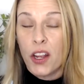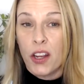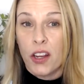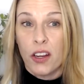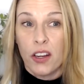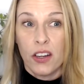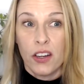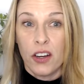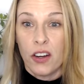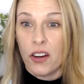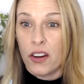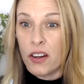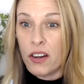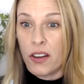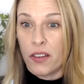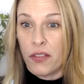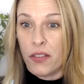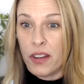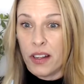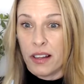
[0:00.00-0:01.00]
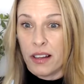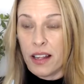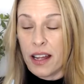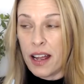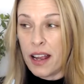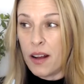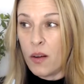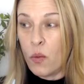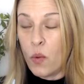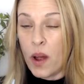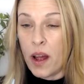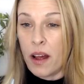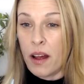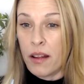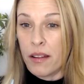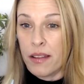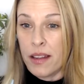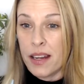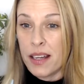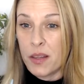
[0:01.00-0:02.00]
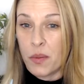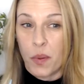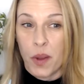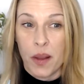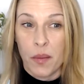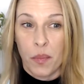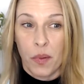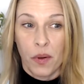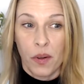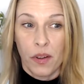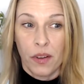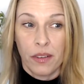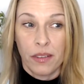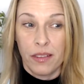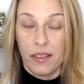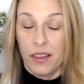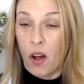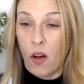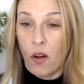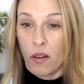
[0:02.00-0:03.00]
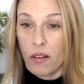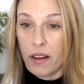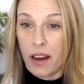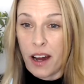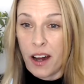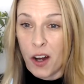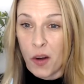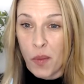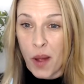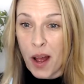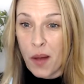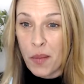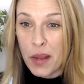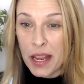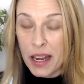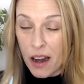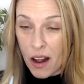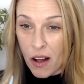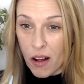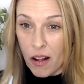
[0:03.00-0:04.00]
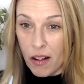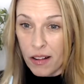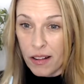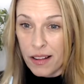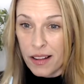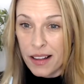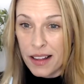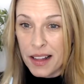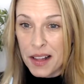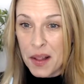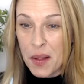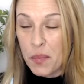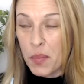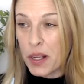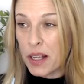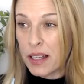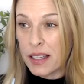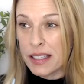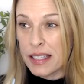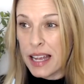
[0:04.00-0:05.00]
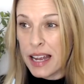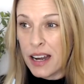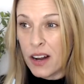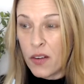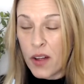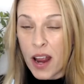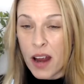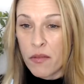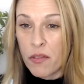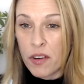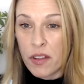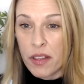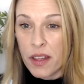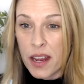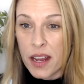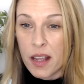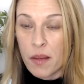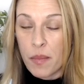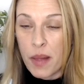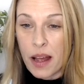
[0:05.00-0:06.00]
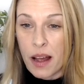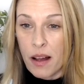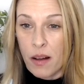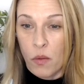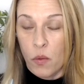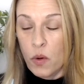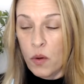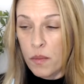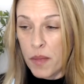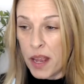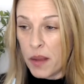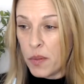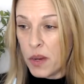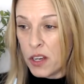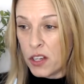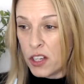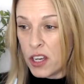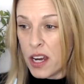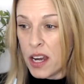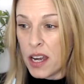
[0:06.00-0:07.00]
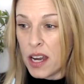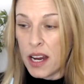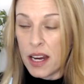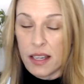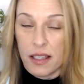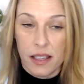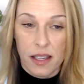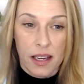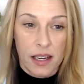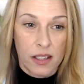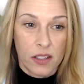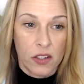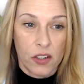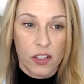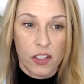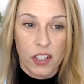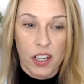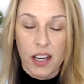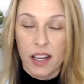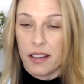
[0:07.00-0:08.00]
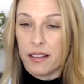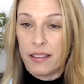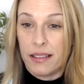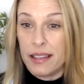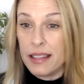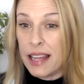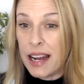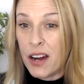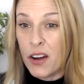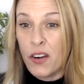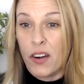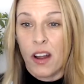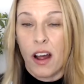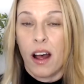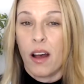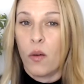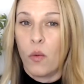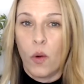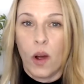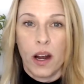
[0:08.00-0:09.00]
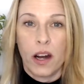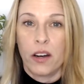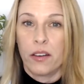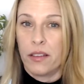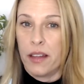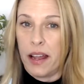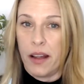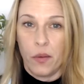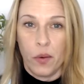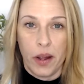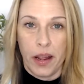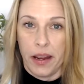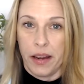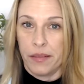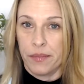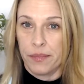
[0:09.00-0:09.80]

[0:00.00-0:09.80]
you're going to feel like, wow, these people don't care about me at all, because they don't ever think about, well, maybe she needs this, or they're not wired that way.